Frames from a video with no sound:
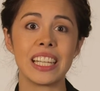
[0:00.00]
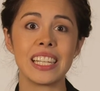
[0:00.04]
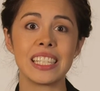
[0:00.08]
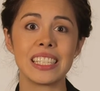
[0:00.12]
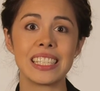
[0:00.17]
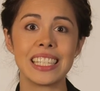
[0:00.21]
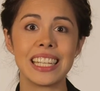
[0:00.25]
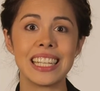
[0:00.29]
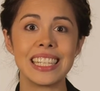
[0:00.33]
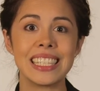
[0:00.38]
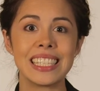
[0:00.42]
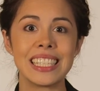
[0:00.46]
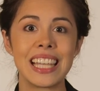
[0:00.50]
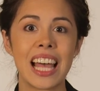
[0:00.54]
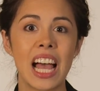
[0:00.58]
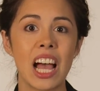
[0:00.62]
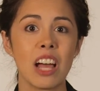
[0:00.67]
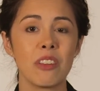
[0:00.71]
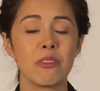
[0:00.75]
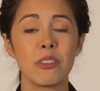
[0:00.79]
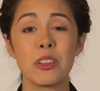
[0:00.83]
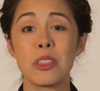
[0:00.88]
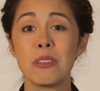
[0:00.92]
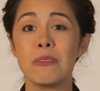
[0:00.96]
this is
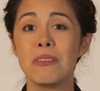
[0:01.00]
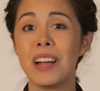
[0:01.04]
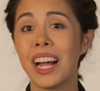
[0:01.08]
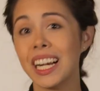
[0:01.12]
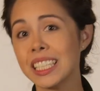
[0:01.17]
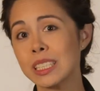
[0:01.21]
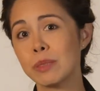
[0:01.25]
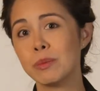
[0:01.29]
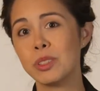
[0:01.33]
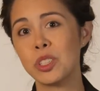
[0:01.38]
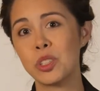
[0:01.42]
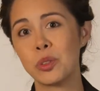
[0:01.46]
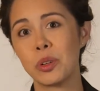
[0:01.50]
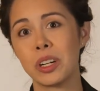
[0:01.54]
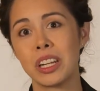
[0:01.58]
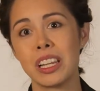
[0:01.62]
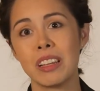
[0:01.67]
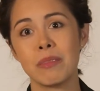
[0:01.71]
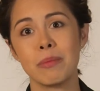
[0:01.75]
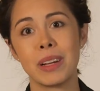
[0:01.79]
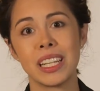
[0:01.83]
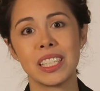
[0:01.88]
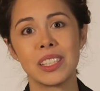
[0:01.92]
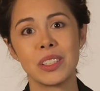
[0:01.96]
that for the vast majority
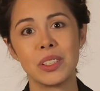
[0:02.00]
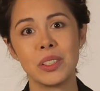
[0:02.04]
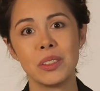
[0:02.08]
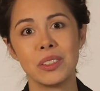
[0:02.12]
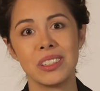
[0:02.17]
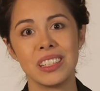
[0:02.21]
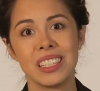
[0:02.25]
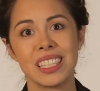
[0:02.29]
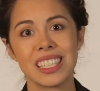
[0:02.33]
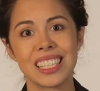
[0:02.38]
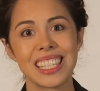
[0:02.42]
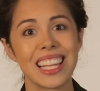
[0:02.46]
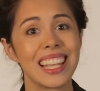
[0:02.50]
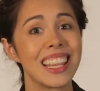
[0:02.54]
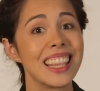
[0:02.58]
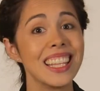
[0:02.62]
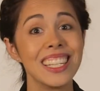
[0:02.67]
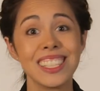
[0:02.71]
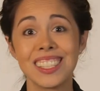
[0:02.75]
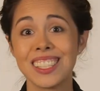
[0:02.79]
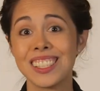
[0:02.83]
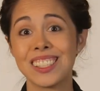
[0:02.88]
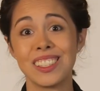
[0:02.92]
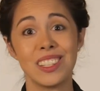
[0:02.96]
of my students,
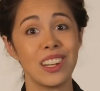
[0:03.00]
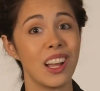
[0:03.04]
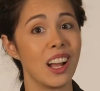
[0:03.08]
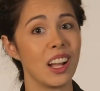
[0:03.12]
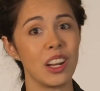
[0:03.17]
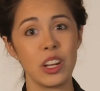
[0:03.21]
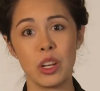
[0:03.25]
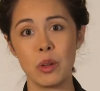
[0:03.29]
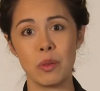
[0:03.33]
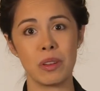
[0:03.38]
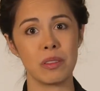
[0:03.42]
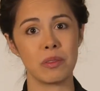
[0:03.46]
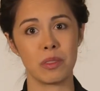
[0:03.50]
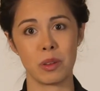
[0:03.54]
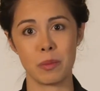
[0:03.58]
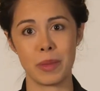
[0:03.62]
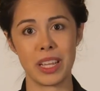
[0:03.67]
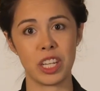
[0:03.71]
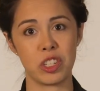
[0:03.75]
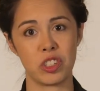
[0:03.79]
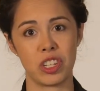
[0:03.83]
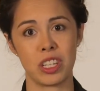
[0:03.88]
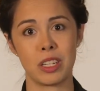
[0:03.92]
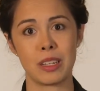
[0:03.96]
this is not new
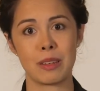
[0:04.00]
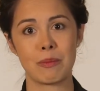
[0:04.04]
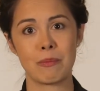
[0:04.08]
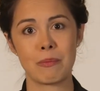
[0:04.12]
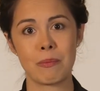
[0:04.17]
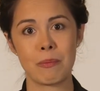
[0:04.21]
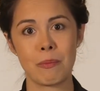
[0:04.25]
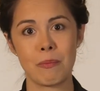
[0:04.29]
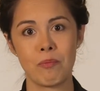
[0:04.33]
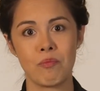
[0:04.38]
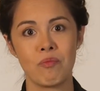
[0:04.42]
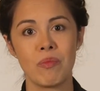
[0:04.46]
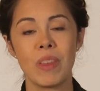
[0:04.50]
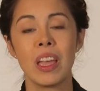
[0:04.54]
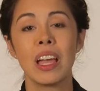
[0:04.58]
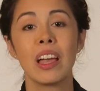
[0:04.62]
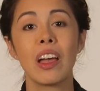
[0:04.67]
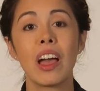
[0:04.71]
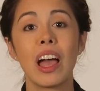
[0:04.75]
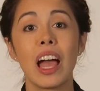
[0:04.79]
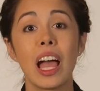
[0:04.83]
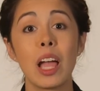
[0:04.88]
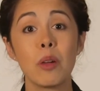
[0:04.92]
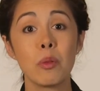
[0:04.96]
information.
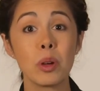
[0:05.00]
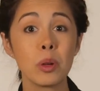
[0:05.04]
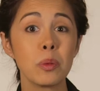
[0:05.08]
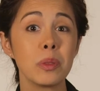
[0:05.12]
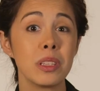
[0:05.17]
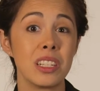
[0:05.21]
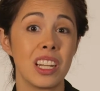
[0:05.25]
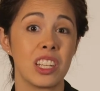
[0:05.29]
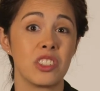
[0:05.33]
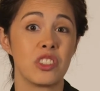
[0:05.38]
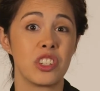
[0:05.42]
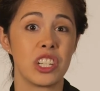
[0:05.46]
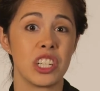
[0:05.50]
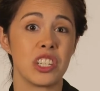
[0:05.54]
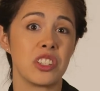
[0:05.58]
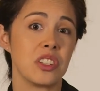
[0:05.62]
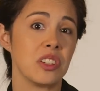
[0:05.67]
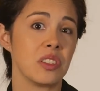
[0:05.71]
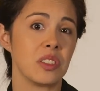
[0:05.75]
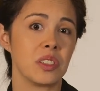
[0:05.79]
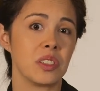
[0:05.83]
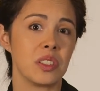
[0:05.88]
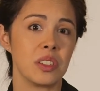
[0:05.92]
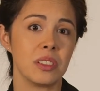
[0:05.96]
I work with
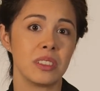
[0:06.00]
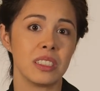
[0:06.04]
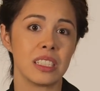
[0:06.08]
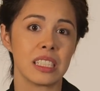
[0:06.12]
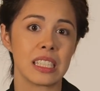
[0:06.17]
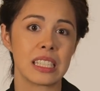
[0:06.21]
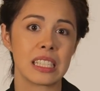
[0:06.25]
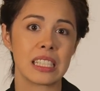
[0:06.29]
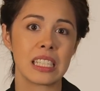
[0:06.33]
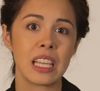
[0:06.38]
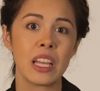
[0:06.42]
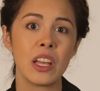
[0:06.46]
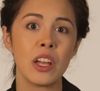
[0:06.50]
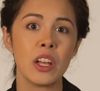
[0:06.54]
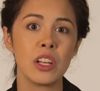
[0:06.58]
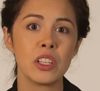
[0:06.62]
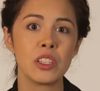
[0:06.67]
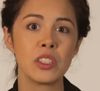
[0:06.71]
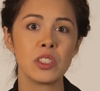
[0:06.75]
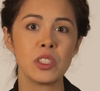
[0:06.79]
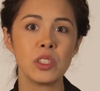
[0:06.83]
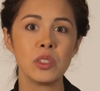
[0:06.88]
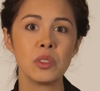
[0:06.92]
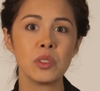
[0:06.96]
non-traditional students,
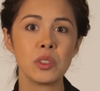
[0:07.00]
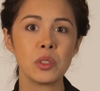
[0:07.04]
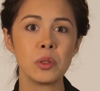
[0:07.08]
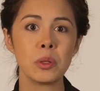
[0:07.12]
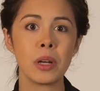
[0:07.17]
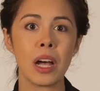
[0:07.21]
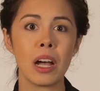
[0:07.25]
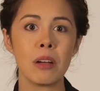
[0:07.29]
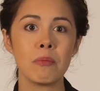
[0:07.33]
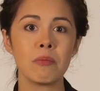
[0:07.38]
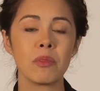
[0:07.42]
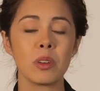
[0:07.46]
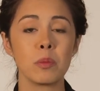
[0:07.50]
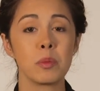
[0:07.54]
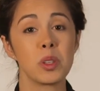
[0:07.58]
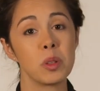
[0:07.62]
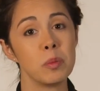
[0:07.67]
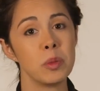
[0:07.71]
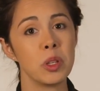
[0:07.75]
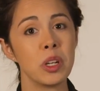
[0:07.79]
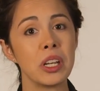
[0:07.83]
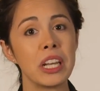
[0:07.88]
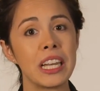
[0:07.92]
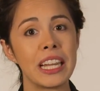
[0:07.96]
students who come from
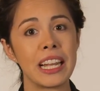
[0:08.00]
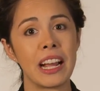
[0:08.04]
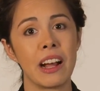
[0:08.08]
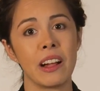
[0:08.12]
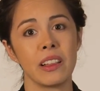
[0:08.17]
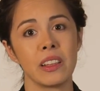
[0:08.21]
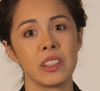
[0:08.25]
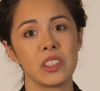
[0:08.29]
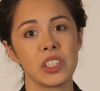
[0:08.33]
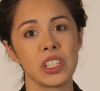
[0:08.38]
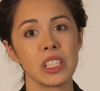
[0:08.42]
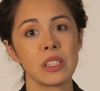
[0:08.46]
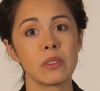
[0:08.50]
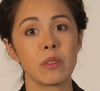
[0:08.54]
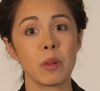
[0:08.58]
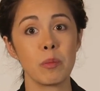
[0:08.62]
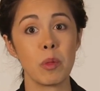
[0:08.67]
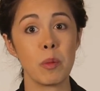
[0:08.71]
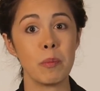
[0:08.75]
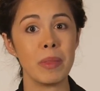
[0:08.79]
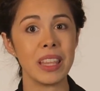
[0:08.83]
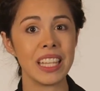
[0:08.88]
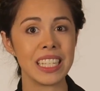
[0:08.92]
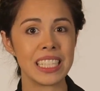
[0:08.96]
community colleges, from the
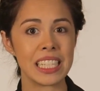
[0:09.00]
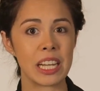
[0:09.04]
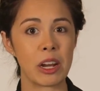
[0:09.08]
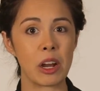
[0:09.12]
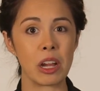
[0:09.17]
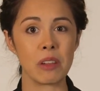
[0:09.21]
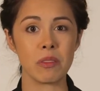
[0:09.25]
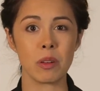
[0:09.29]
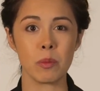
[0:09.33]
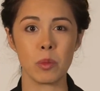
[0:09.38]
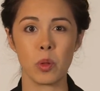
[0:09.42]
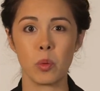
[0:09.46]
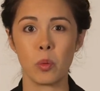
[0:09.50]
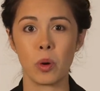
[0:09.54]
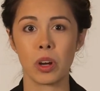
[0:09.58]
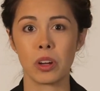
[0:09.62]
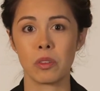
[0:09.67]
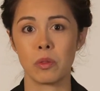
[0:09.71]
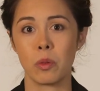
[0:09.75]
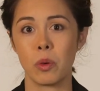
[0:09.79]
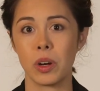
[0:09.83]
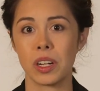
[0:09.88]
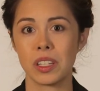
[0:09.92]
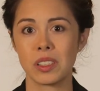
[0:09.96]
military, from the
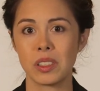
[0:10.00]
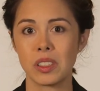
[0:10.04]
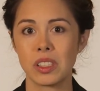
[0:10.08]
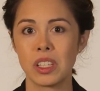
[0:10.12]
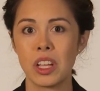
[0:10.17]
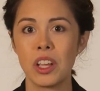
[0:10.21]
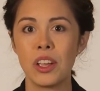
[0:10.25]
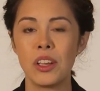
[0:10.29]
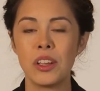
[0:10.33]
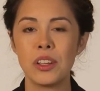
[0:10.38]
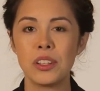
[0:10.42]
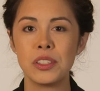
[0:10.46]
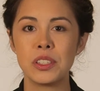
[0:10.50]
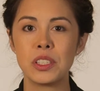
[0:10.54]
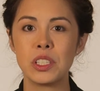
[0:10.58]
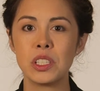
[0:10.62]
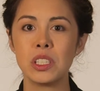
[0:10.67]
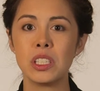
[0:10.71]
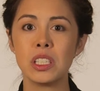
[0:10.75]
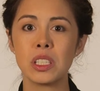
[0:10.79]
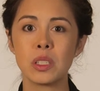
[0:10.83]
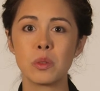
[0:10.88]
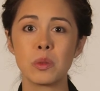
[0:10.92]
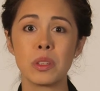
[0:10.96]
workforce,
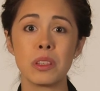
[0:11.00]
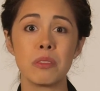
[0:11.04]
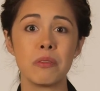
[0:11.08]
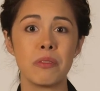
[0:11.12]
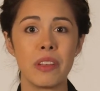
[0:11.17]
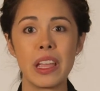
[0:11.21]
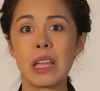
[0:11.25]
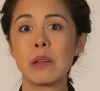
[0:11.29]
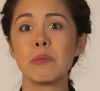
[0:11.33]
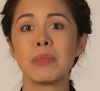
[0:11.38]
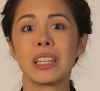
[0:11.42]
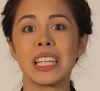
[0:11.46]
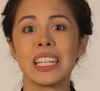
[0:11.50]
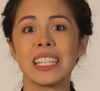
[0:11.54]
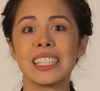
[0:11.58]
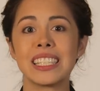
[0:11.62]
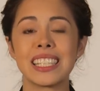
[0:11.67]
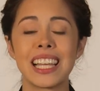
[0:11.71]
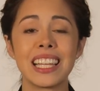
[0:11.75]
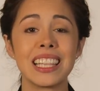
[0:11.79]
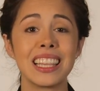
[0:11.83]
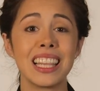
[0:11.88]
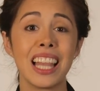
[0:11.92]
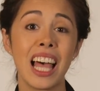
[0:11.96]
students with families
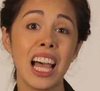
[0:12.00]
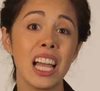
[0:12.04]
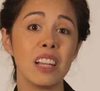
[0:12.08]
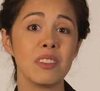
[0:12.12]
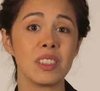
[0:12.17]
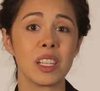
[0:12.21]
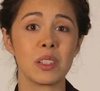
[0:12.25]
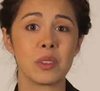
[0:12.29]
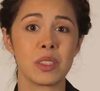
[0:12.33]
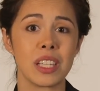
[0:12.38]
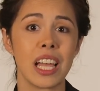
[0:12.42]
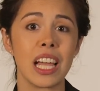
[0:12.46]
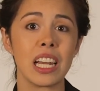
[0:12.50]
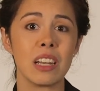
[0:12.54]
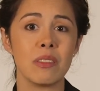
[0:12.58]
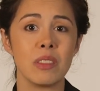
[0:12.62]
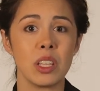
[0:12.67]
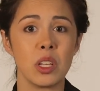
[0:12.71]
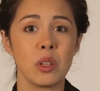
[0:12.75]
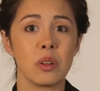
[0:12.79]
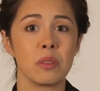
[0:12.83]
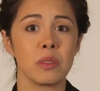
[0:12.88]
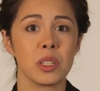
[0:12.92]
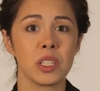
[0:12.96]
and lives outside of the
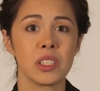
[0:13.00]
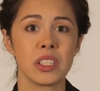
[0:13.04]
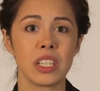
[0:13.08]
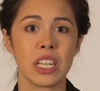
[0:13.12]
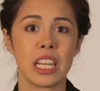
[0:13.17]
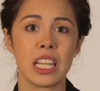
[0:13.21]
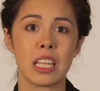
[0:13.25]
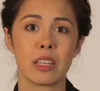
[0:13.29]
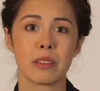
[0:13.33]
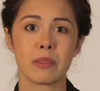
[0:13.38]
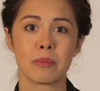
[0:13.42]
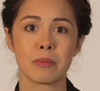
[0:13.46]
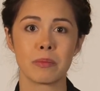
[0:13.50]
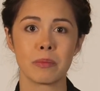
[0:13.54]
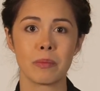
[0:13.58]
university.